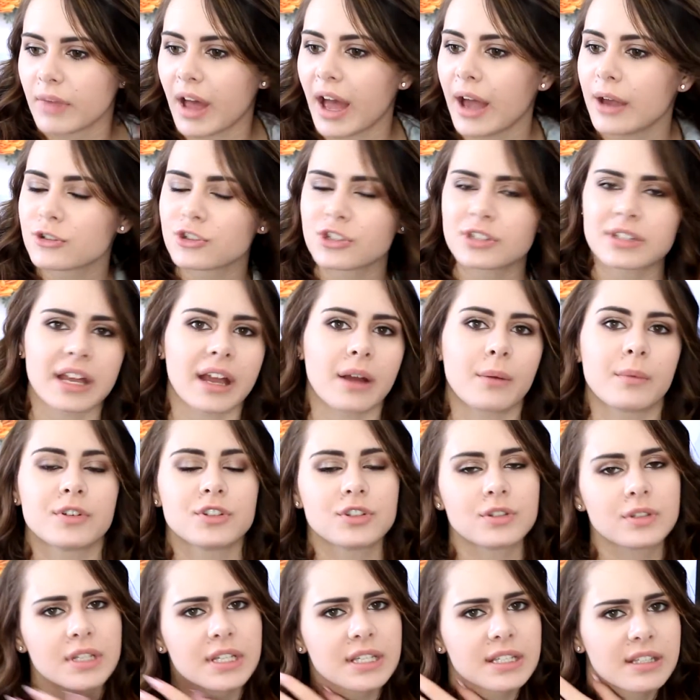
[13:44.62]
I was just like, I'm
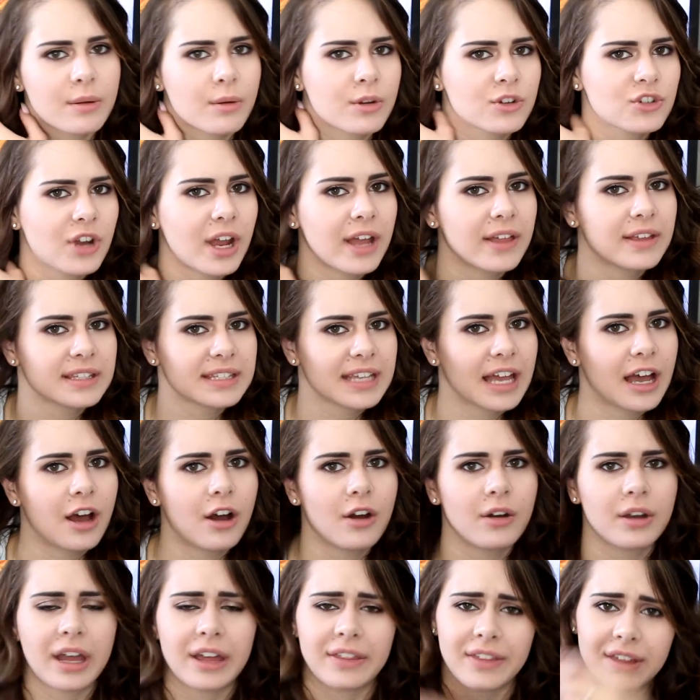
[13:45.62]
gonna do this, I'm gonna try this
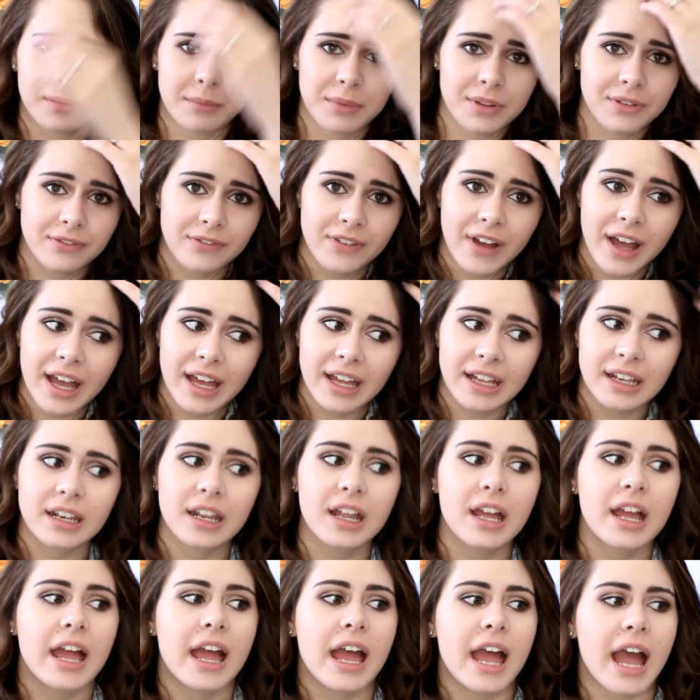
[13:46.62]
out, I think it'd be
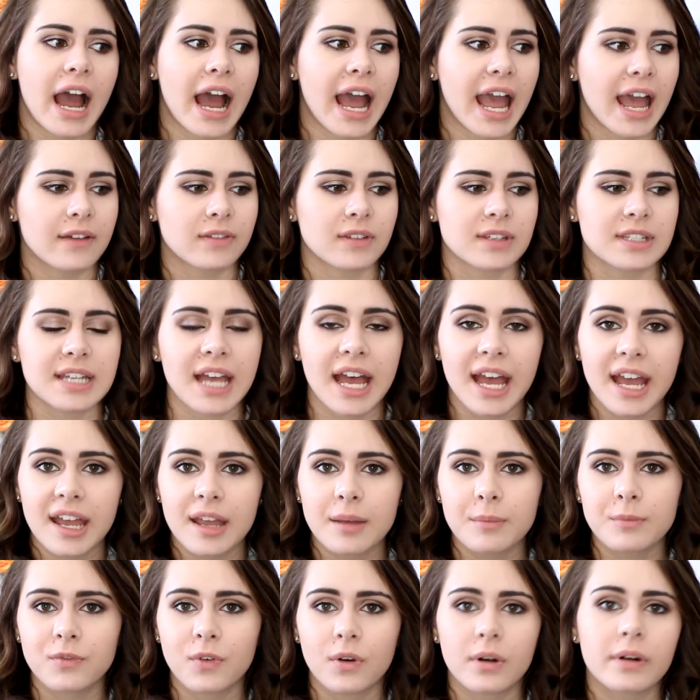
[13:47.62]
fun, I have the
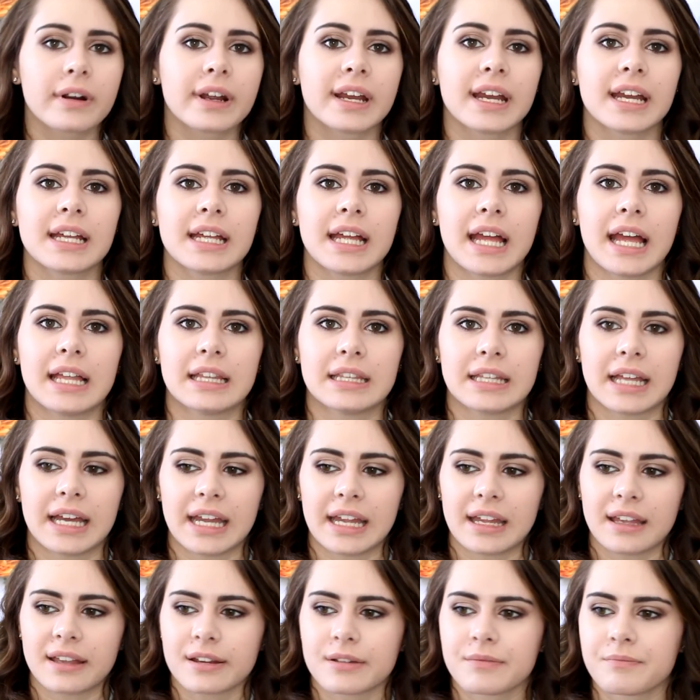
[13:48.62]
time for it, and
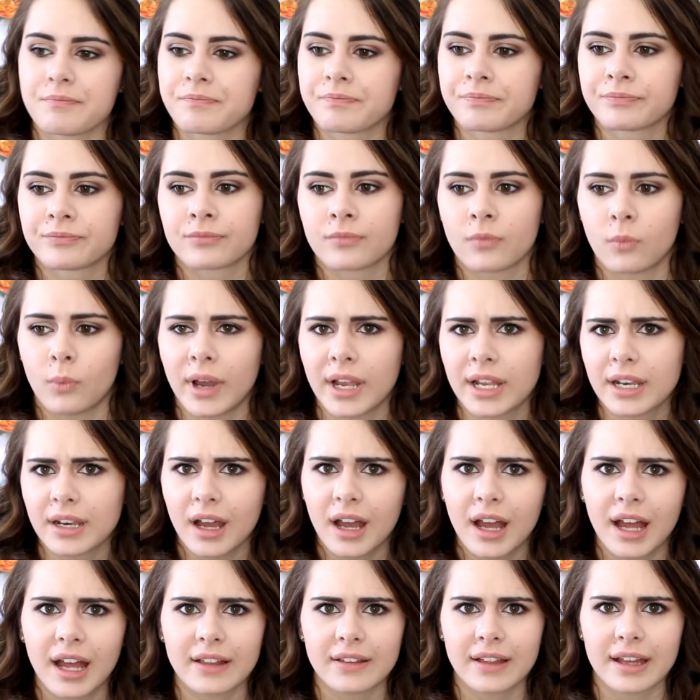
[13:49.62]
like, why
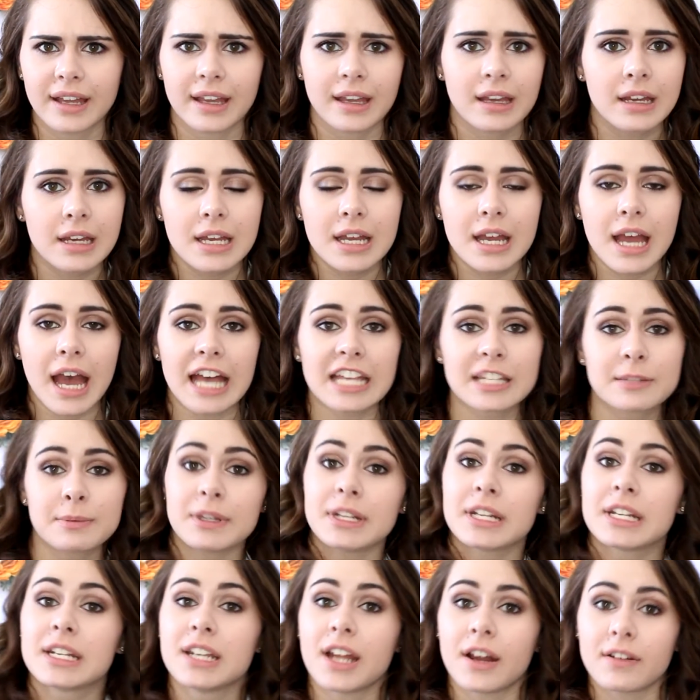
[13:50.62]
not? Like, I
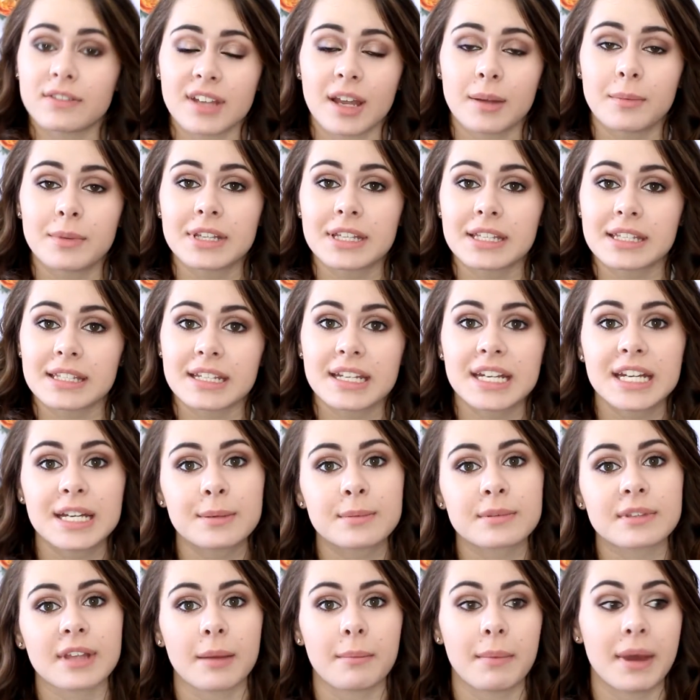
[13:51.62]
spent enough time in The
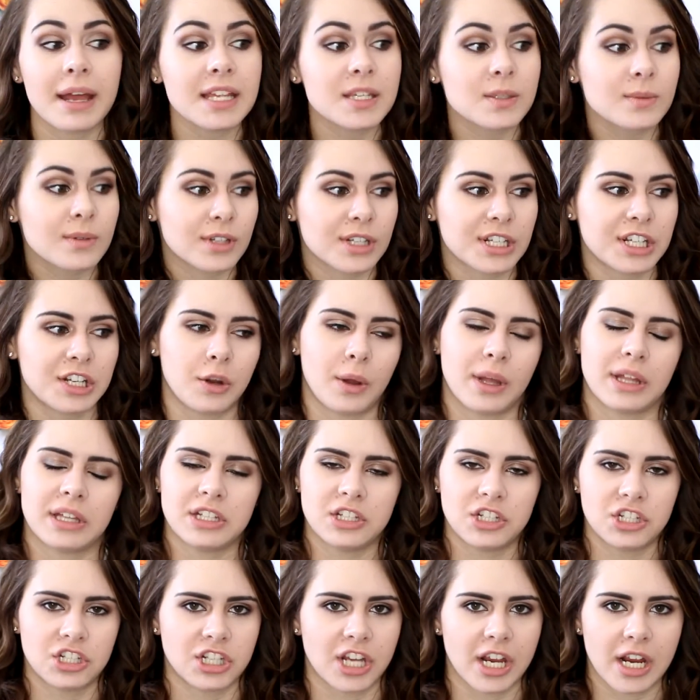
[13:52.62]
Sims, I might as well, you know, at
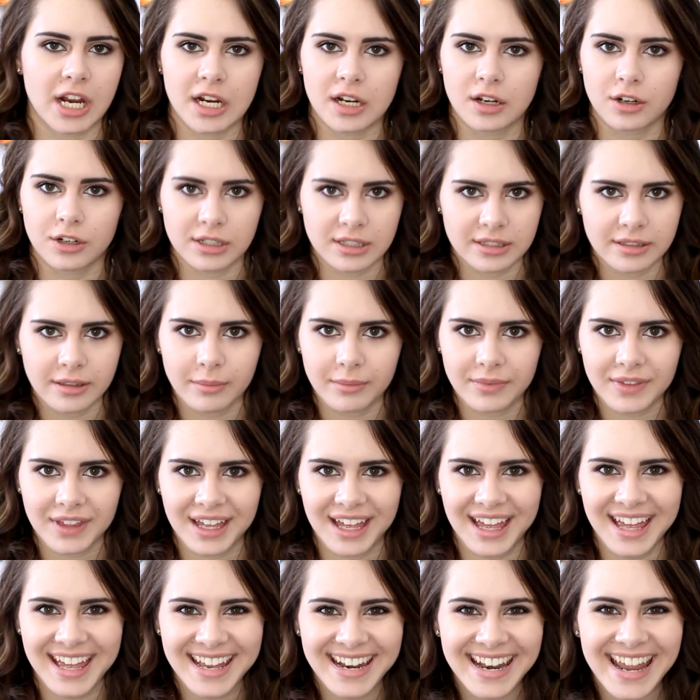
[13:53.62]
least share it or
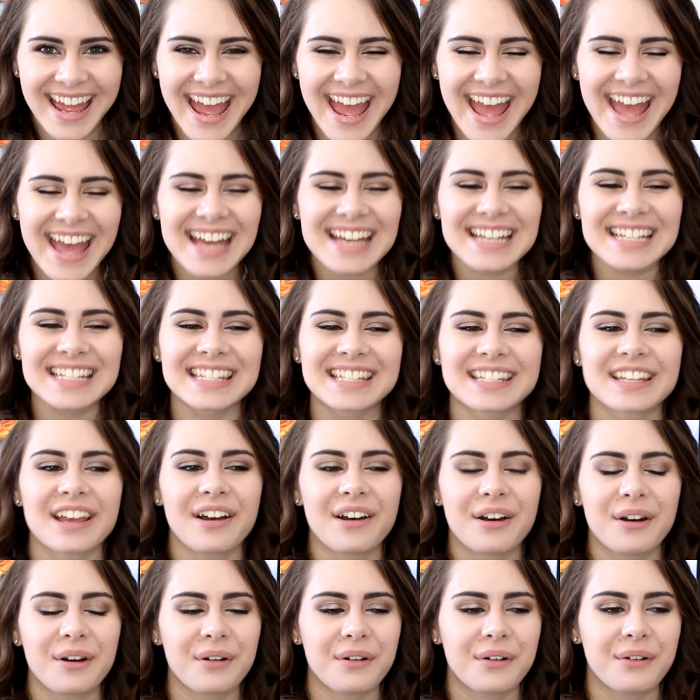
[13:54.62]
something. So
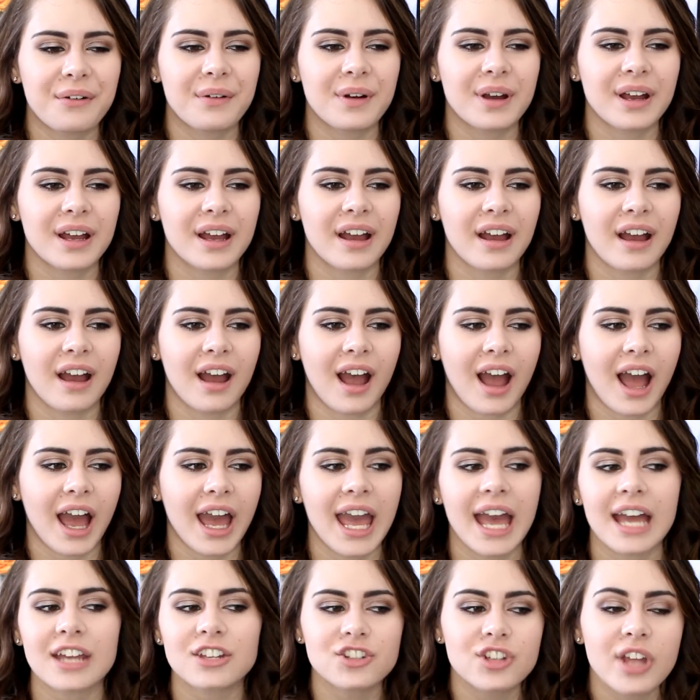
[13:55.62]
I
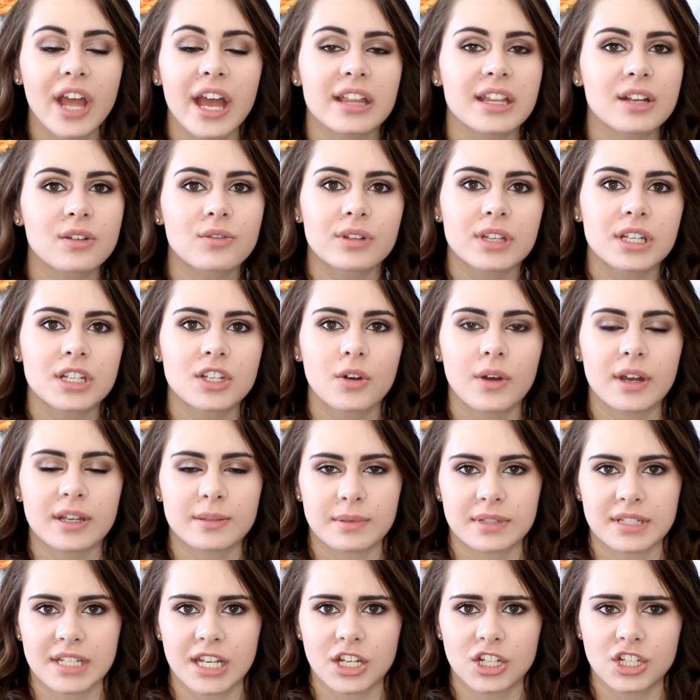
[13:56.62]
actually had like really no
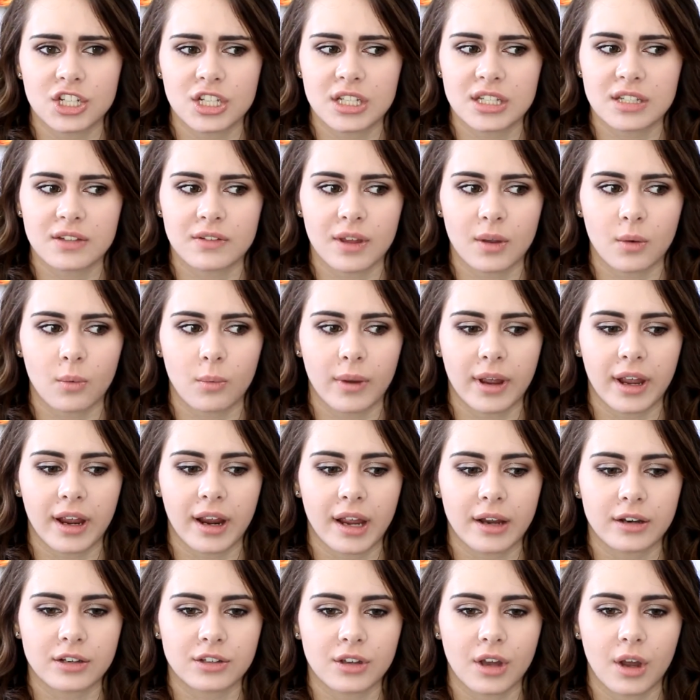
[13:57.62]
expectations of like where
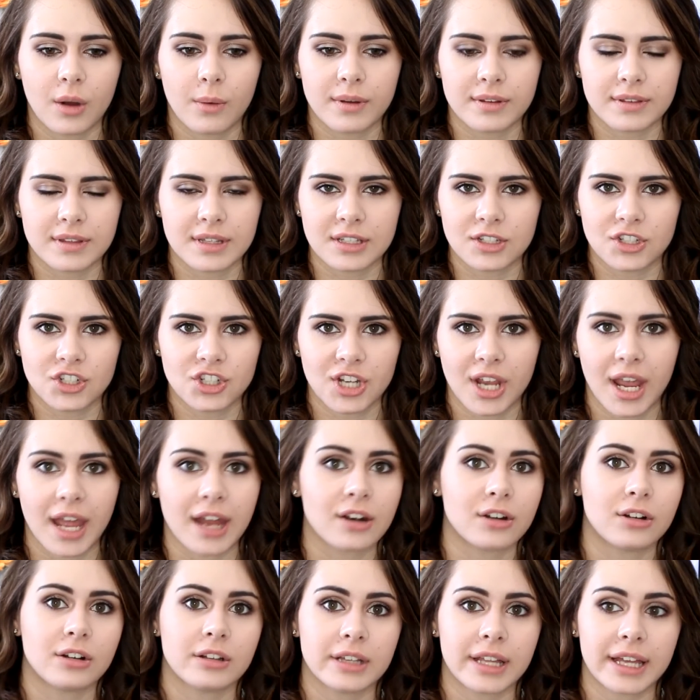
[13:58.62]
I'd go with this
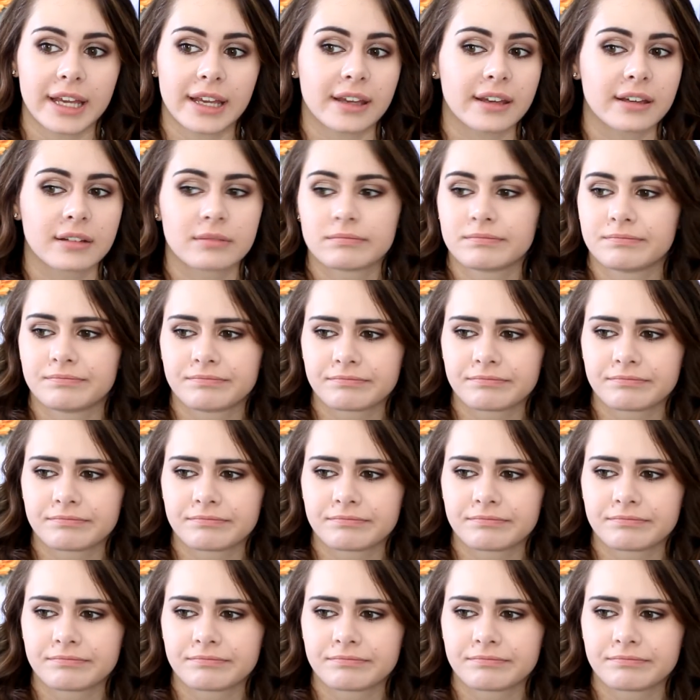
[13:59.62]
channel. Like,